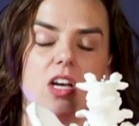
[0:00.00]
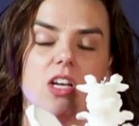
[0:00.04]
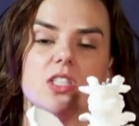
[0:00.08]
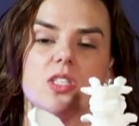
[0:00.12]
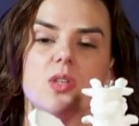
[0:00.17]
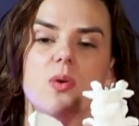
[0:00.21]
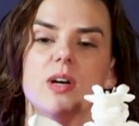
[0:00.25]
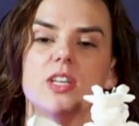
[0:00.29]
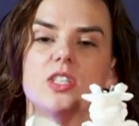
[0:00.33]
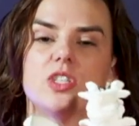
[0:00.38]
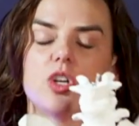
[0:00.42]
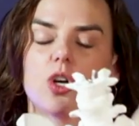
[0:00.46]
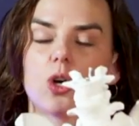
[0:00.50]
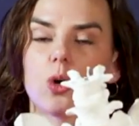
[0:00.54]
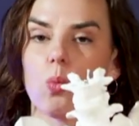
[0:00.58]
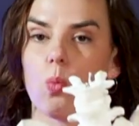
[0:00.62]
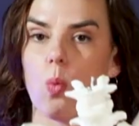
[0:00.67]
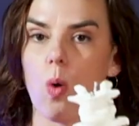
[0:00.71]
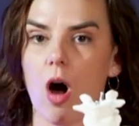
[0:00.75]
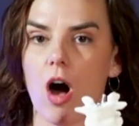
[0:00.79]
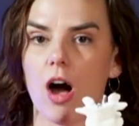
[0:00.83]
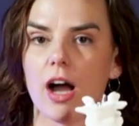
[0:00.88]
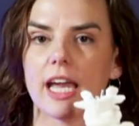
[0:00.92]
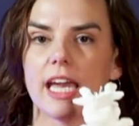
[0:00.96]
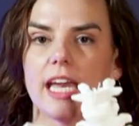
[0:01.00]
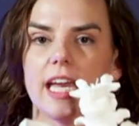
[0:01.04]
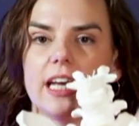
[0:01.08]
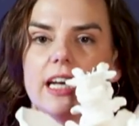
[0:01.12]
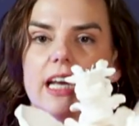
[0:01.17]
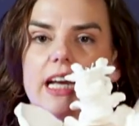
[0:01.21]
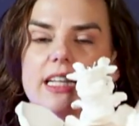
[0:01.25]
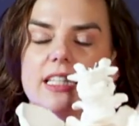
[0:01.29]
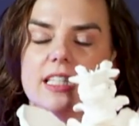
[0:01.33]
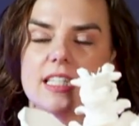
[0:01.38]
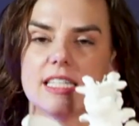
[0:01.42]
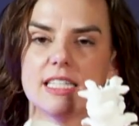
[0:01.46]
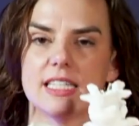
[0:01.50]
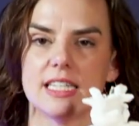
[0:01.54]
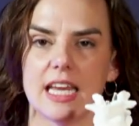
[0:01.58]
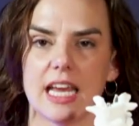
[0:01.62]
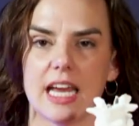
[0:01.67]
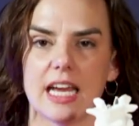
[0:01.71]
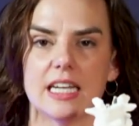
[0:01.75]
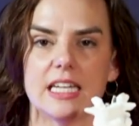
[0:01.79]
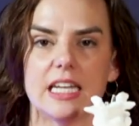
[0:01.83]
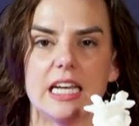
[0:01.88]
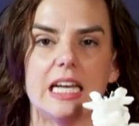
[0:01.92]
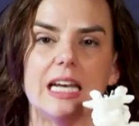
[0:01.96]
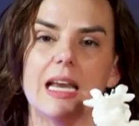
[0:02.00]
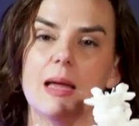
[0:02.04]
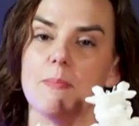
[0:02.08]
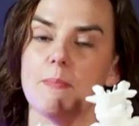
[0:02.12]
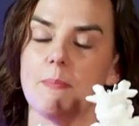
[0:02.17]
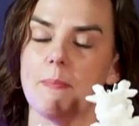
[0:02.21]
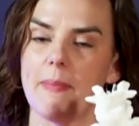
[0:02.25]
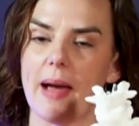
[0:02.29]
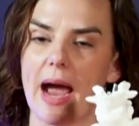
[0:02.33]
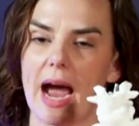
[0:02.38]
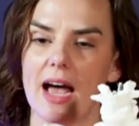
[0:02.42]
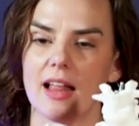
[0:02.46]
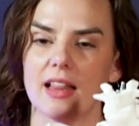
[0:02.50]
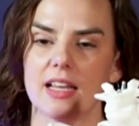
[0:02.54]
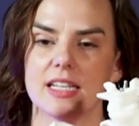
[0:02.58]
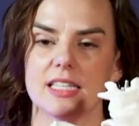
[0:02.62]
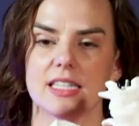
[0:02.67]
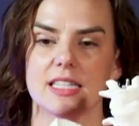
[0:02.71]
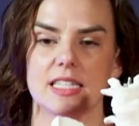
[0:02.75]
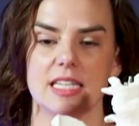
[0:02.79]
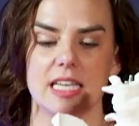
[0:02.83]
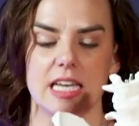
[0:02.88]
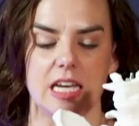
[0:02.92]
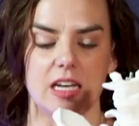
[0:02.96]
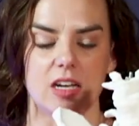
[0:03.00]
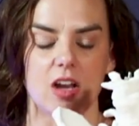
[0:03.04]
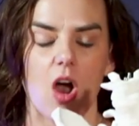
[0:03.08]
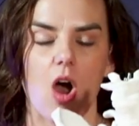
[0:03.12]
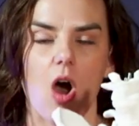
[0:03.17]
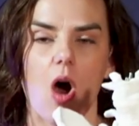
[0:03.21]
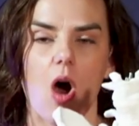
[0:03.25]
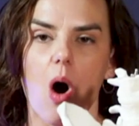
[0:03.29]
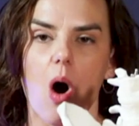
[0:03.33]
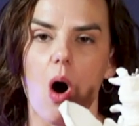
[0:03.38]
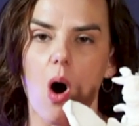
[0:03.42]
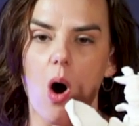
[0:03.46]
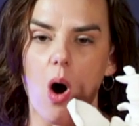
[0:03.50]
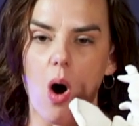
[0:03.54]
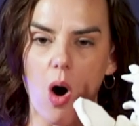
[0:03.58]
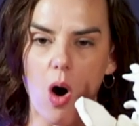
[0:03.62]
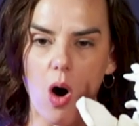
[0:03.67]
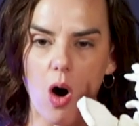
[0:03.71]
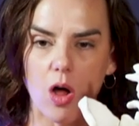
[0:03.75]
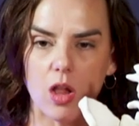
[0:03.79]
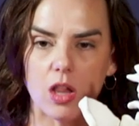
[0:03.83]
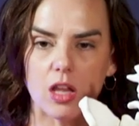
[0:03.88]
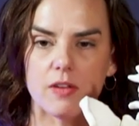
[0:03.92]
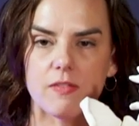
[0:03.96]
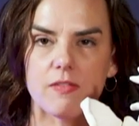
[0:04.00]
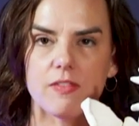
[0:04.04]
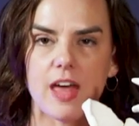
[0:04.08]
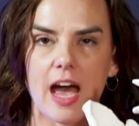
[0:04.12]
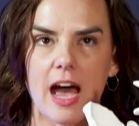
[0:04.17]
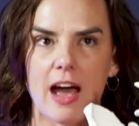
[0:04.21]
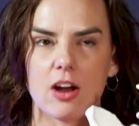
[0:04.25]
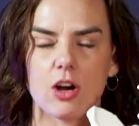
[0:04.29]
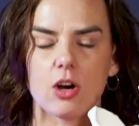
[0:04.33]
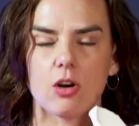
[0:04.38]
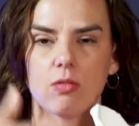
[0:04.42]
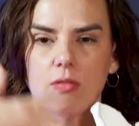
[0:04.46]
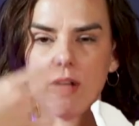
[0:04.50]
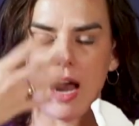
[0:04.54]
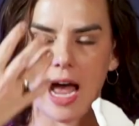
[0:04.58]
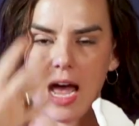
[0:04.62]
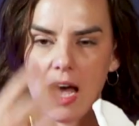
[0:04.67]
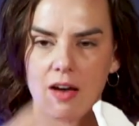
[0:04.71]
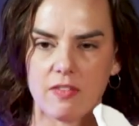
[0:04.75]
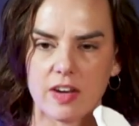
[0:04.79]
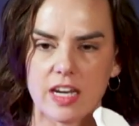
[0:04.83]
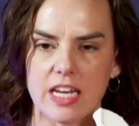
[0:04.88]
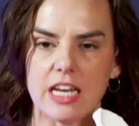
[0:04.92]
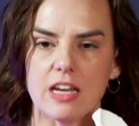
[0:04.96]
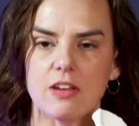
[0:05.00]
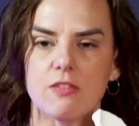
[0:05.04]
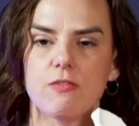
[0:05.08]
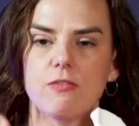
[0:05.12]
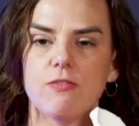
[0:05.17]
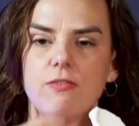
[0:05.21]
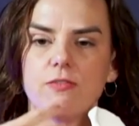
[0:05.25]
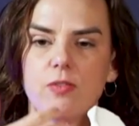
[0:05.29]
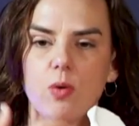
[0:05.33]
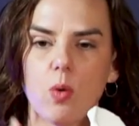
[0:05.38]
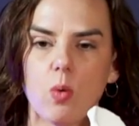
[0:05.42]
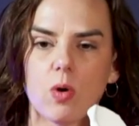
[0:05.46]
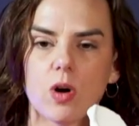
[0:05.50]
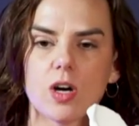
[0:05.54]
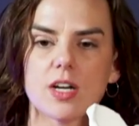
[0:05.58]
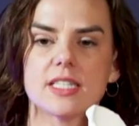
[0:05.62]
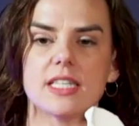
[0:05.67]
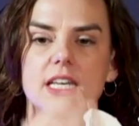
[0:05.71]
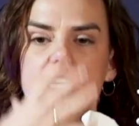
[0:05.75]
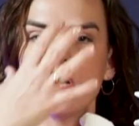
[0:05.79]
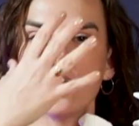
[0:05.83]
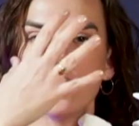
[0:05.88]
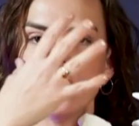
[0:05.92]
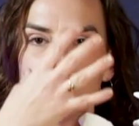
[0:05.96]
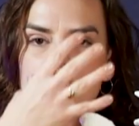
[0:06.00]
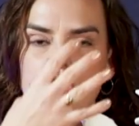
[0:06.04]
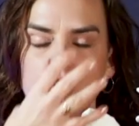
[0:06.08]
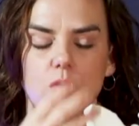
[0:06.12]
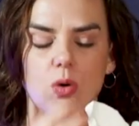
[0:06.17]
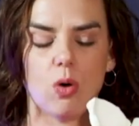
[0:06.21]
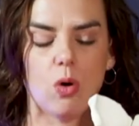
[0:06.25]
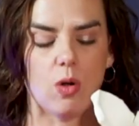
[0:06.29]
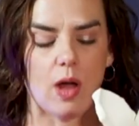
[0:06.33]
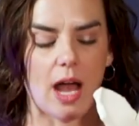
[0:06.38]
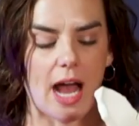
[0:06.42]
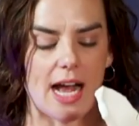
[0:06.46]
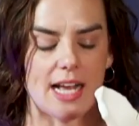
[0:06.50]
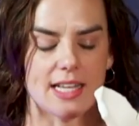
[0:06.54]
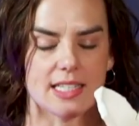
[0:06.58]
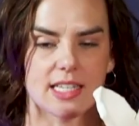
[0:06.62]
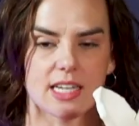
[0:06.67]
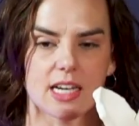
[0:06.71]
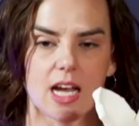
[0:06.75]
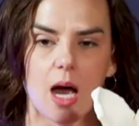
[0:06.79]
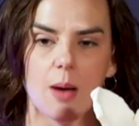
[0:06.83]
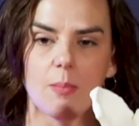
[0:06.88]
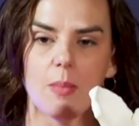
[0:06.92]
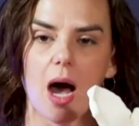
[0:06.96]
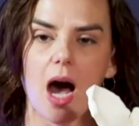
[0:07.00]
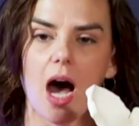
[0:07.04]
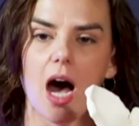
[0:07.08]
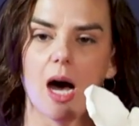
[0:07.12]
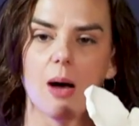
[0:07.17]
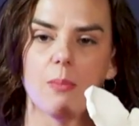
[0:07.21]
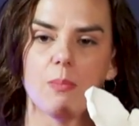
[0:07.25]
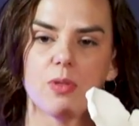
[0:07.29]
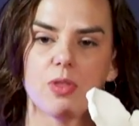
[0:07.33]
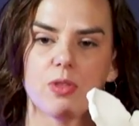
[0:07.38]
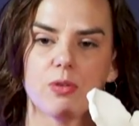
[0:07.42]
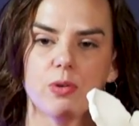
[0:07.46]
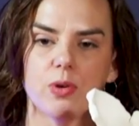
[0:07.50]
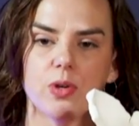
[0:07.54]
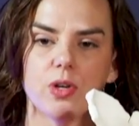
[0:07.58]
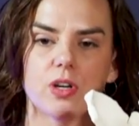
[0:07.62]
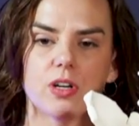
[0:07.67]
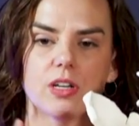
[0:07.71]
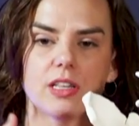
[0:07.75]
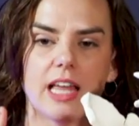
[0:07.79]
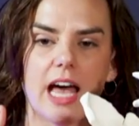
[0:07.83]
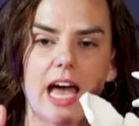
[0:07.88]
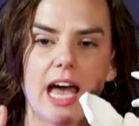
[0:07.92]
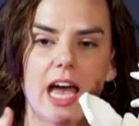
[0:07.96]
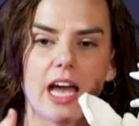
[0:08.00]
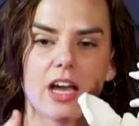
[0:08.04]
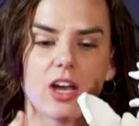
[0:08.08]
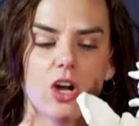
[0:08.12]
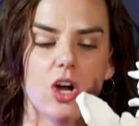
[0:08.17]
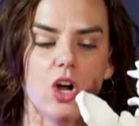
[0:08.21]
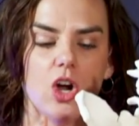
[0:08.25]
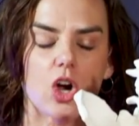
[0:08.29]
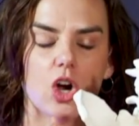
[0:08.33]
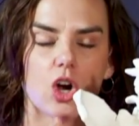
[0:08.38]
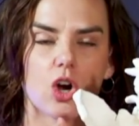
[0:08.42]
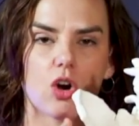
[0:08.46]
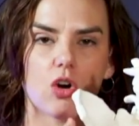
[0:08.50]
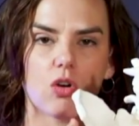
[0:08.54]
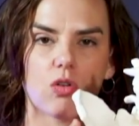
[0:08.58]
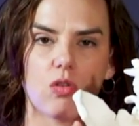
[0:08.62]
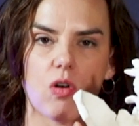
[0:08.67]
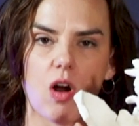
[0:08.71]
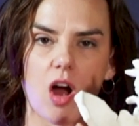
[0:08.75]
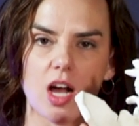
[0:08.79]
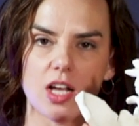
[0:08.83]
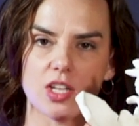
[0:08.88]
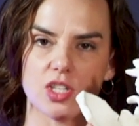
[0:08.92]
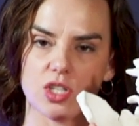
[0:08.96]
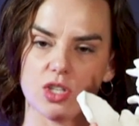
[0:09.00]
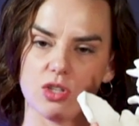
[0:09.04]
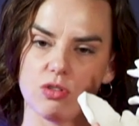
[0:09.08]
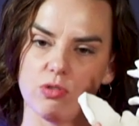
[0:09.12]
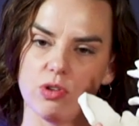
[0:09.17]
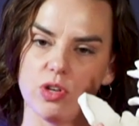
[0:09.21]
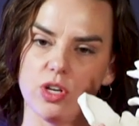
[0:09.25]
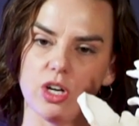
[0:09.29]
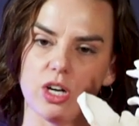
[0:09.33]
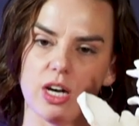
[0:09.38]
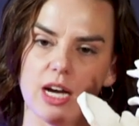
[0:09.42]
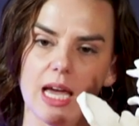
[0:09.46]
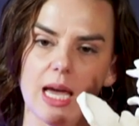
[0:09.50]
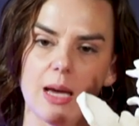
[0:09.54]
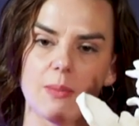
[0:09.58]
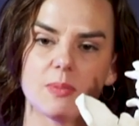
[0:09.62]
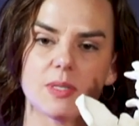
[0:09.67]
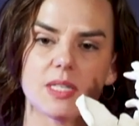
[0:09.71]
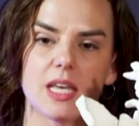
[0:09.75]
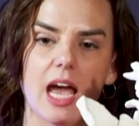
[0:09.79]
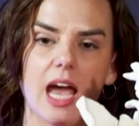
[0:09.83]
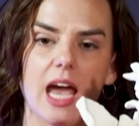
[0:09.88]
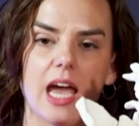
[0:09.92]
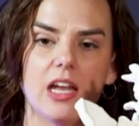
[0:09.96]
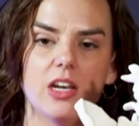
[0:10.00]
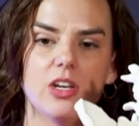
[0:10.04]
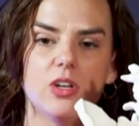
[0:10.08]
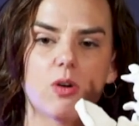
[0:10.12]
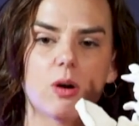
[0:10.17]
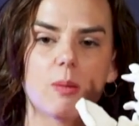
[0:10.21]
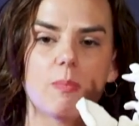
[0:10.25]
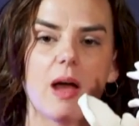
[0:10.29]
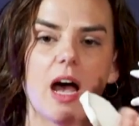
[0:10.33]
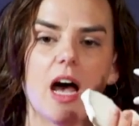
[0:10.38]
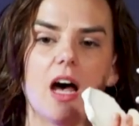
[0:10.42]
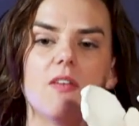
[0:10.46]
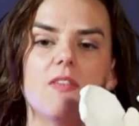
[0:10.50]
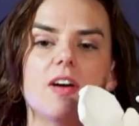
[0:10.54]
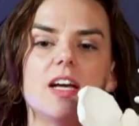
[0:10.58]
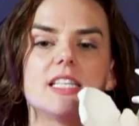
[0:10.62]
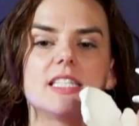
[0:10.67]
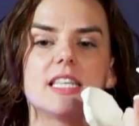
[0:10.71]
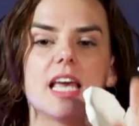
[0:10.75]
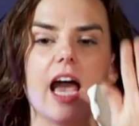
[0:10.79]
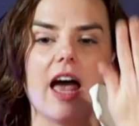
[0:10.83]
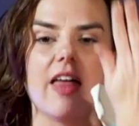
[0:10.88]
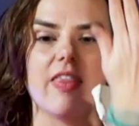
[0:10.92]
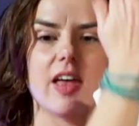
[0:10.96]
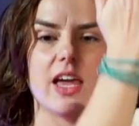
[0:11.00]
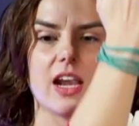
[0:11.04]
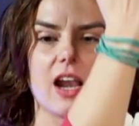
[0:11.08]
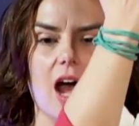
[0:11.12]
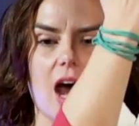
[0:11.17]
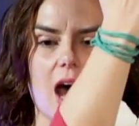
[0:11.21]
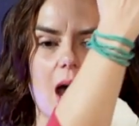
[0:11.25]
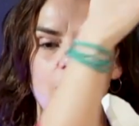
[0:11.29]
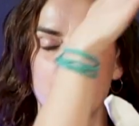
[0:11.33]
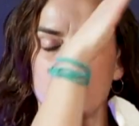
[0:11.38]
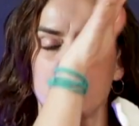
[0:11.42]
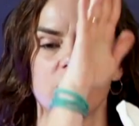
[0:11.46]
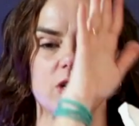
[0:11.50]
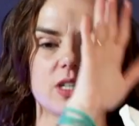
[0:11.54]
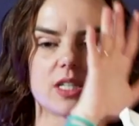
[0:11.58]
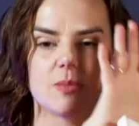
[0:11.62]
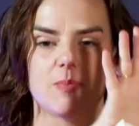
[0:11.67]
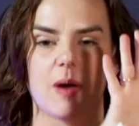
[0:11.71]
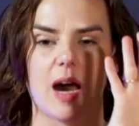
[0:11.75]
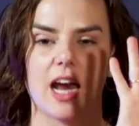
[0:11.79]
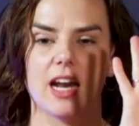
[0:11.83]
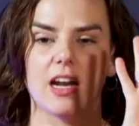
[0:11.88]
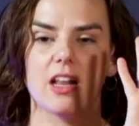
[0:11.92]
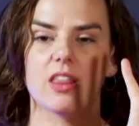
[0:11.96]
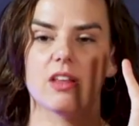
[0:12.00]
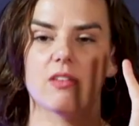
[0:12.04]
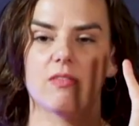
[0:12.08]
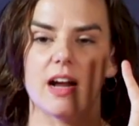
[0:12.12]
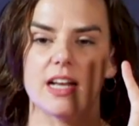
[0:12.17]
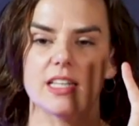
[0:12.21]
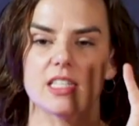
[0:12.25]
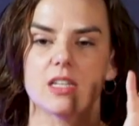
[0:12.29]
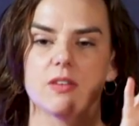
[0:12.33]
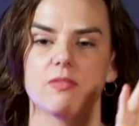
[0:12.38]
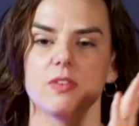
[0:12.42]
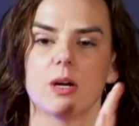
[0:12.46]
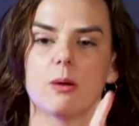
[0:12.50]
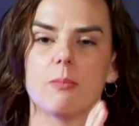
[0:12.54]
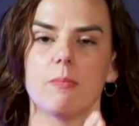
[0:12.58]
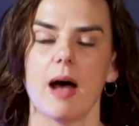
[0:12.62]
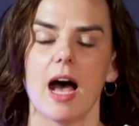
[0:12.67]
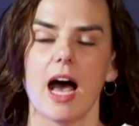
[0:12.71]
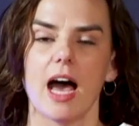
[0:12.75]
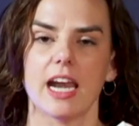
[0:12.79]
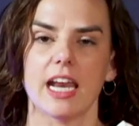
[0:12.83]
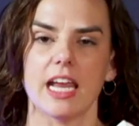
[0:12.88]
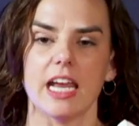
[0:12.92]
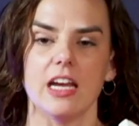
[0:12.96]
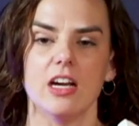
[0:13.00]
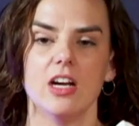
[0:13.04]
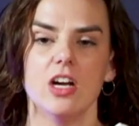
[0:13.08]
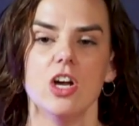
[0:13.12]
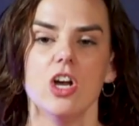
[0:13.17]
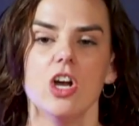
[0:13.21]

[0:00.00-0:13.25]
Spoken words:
So as you're walking and standing and balancing, all of that gravity and force and control has to come up through your leg, cross through your hips and your pelvis, and then up your spine and the rest of your body.